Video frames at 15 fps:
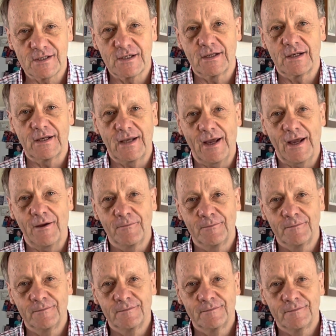in a dam?
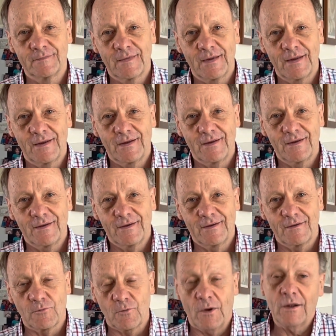
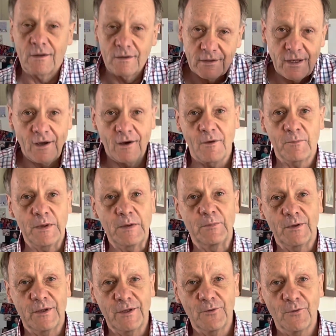Well, there are
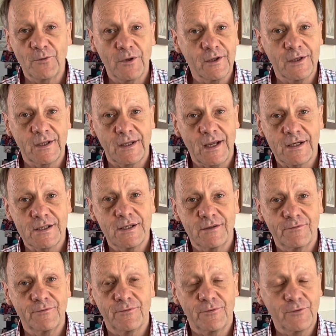people in the world that actually
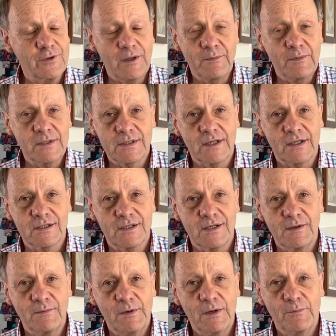for them it's
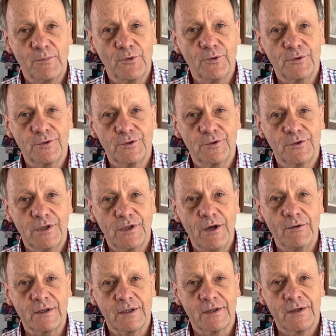extremely important to know
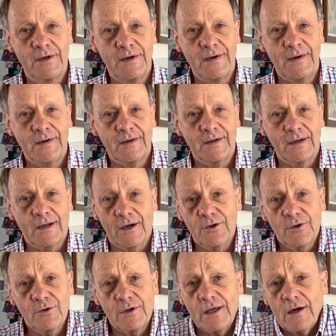it. How do
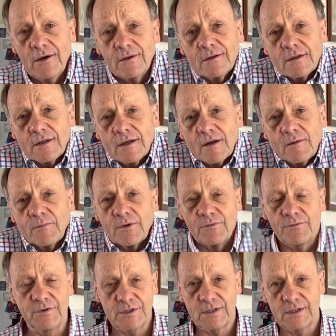you count the number of
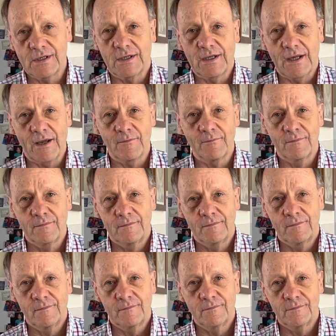fish in a dam?
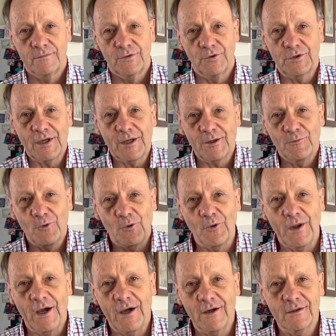You take them all
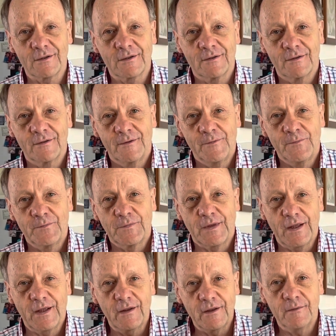out,
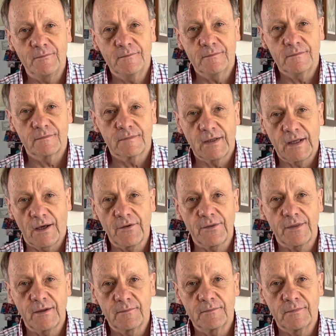kill them, count
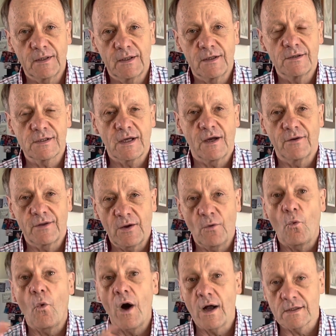them, and then say, oh, there
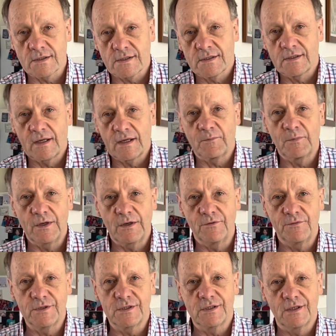was that many
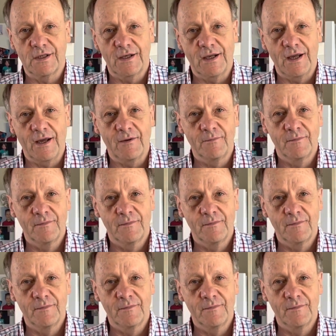fish in the dam.